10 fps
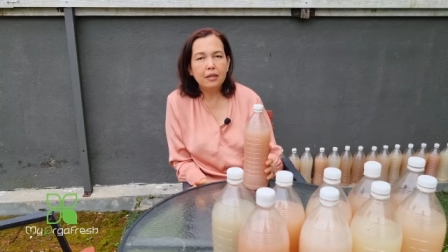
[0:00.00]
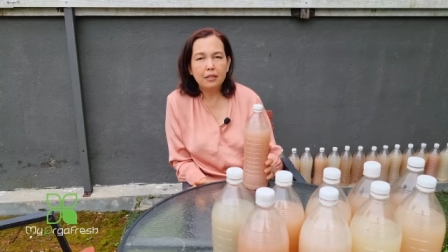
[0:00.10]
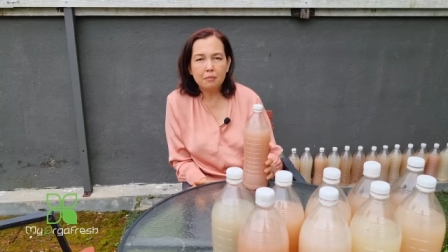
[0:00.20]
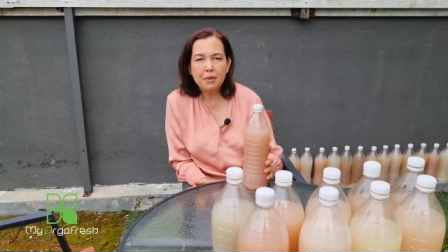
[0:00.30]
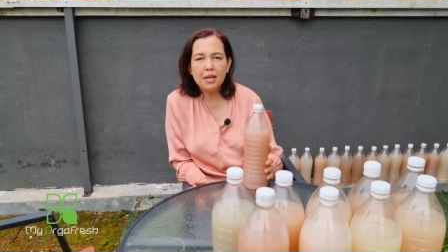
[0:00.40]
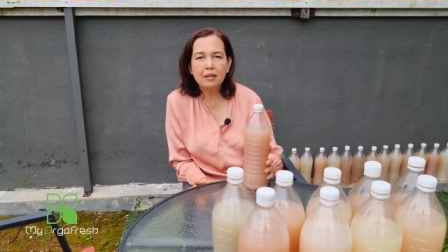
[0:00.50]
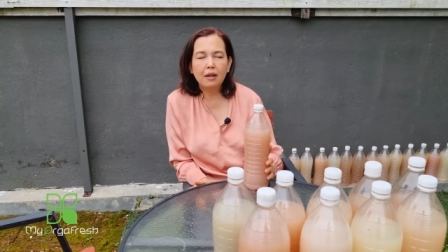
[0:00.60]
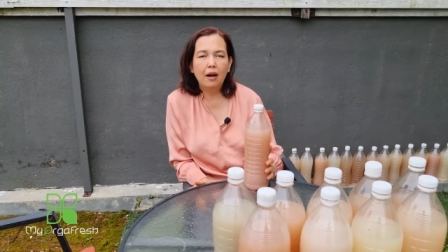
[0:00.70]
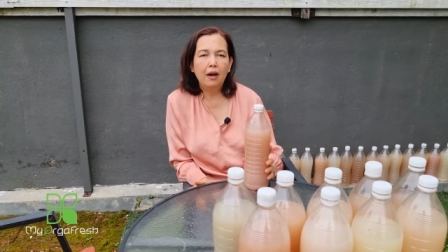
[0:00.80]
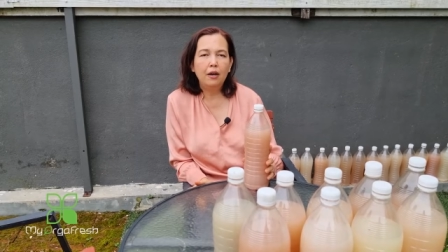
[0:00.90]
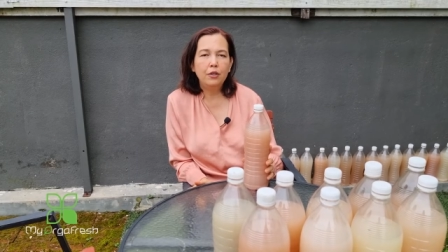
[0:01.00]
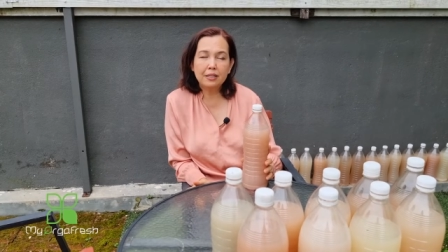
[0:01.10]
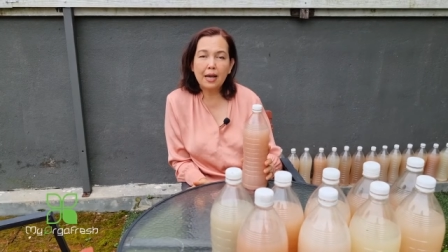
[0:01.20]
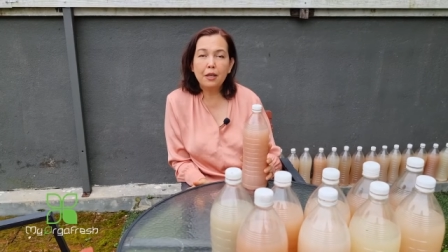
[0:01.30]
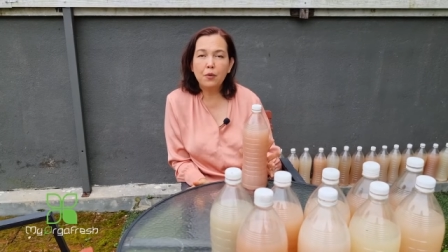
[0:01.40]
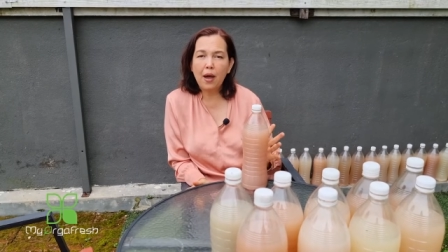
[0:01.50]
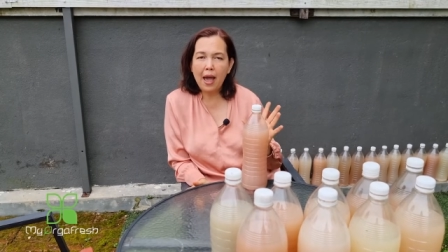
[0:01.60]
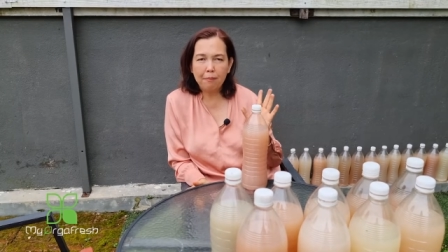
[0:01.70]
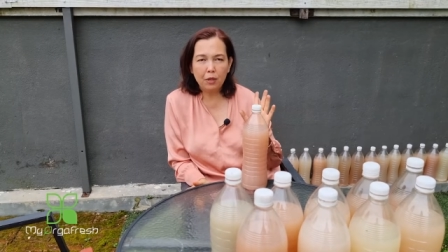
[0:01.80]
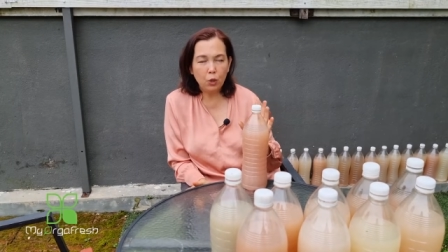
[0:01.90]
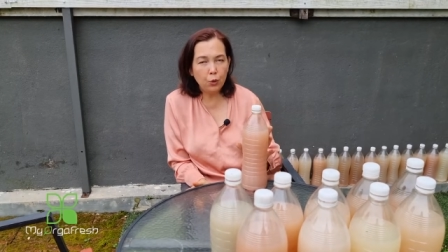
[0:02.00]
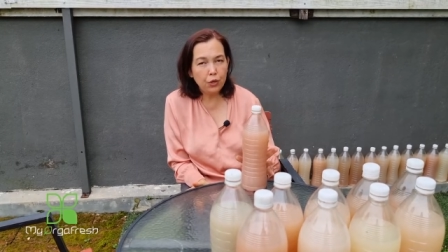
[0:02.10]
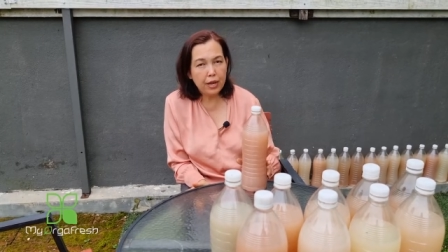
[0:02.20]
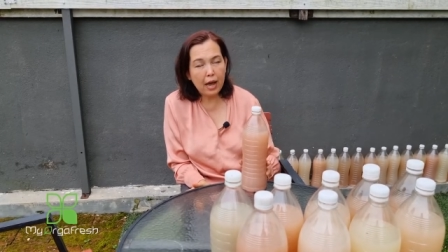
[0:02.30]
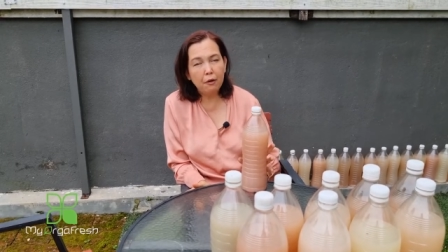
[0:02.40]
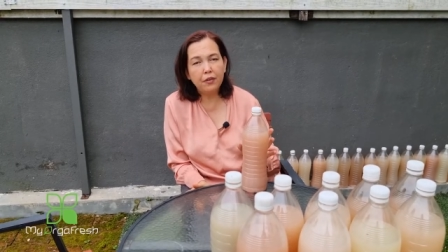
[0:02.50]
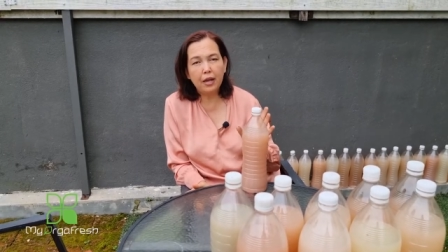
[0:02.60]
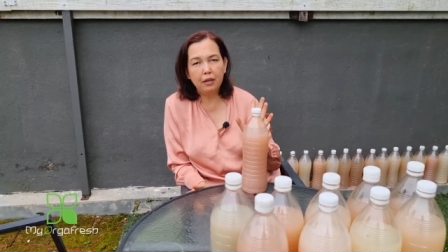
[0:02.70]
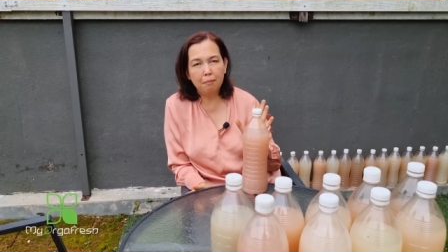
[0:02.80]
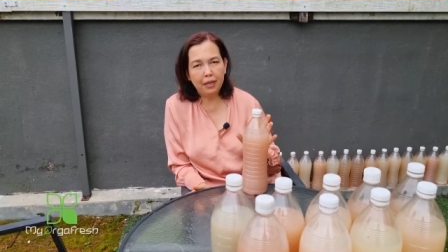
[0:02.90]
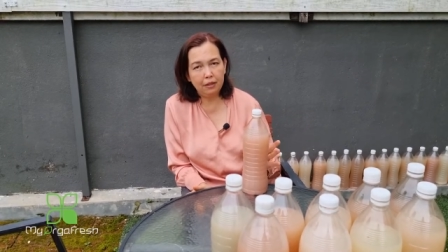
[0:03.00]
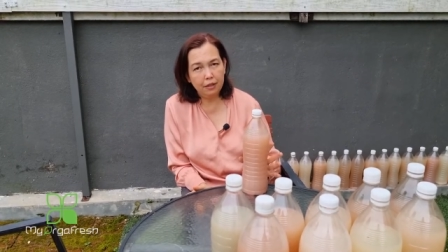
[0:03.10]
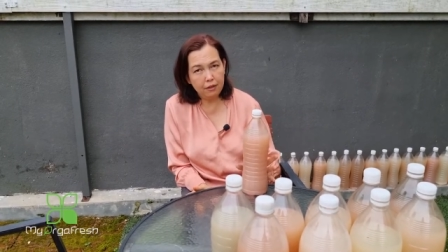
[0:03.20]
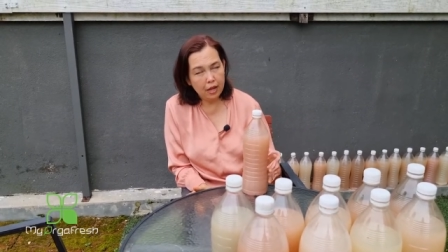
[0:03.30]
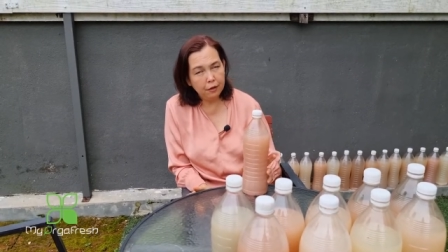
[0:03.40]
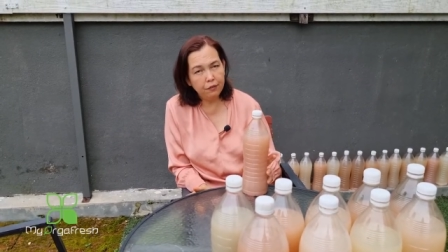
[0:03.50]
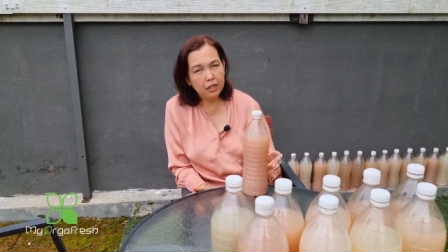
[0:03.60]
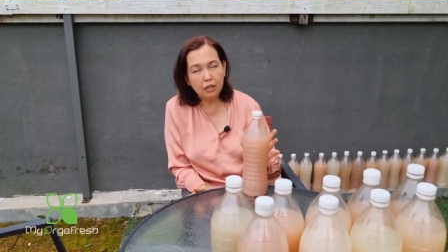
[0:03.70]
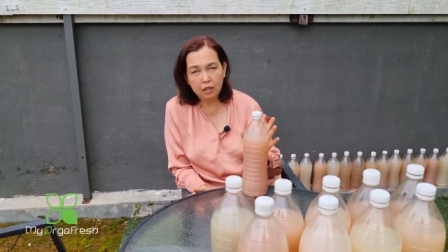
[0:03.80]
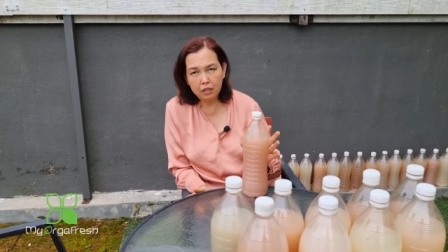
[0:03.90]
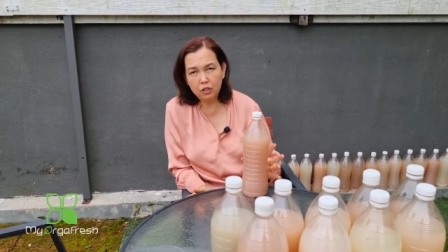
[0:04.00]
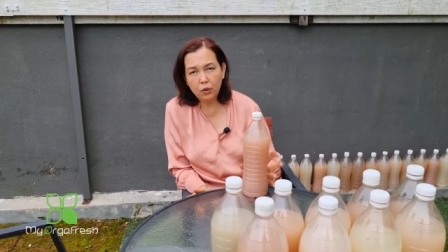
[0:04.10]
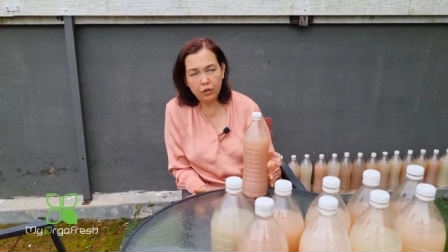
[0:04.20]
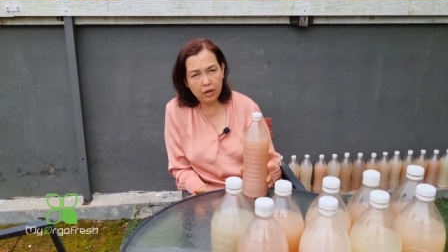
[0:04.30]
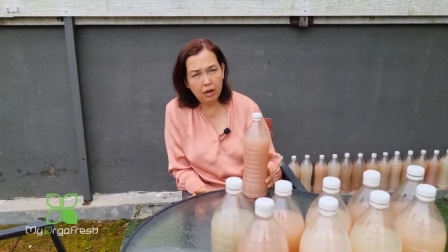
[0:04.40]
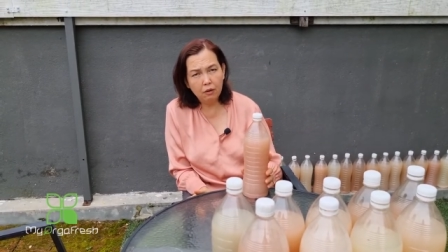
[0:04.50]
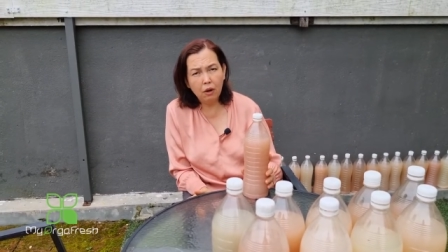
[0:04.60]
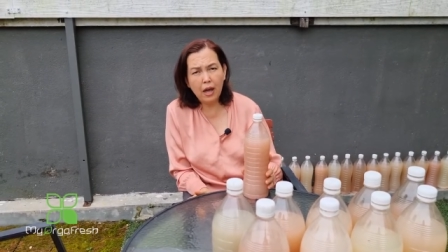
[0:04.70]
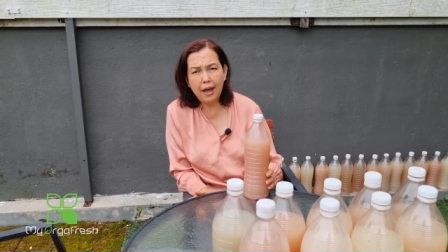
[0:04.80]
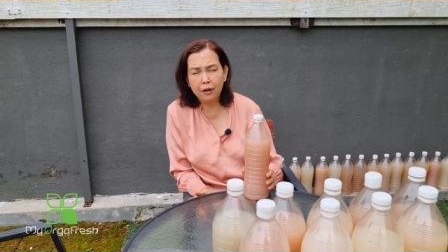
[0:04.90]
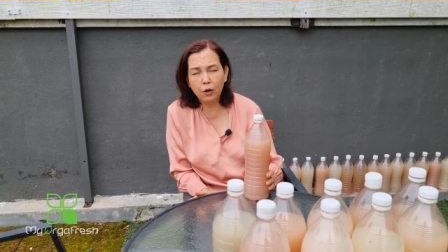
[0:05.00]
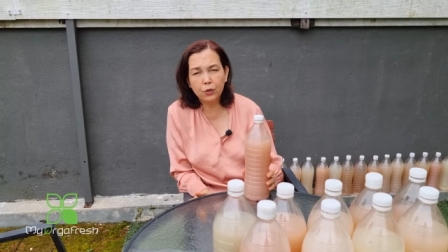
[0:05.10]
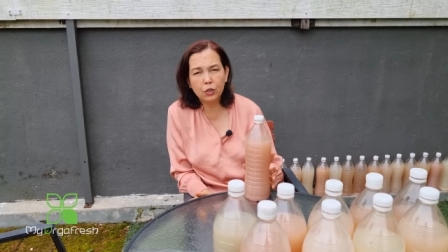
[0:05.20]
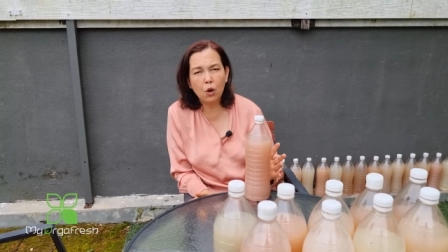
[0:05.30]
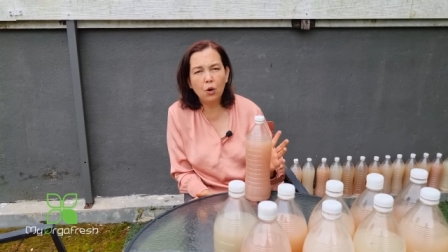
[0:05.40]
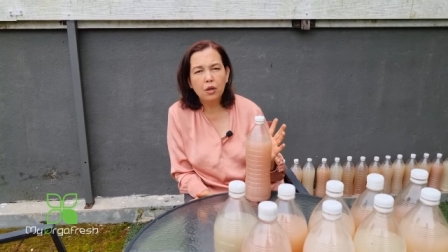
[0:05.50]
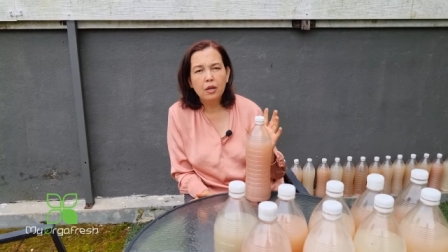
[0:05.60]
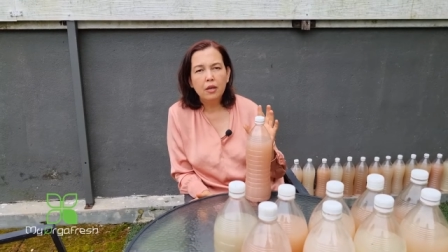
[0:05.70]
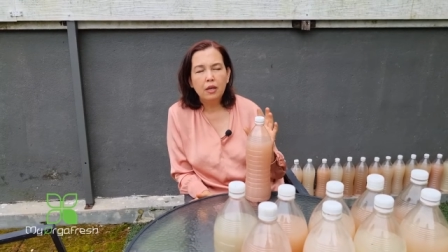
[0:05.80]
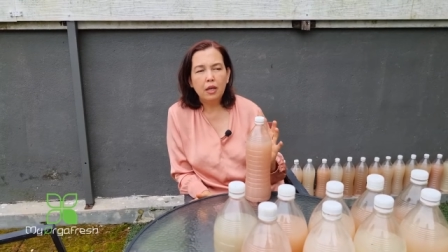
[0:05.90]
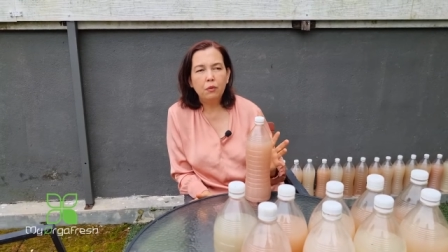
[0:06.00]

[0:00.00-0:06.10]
That is mean you beside you have the good yield and the better yield, increase your yield and also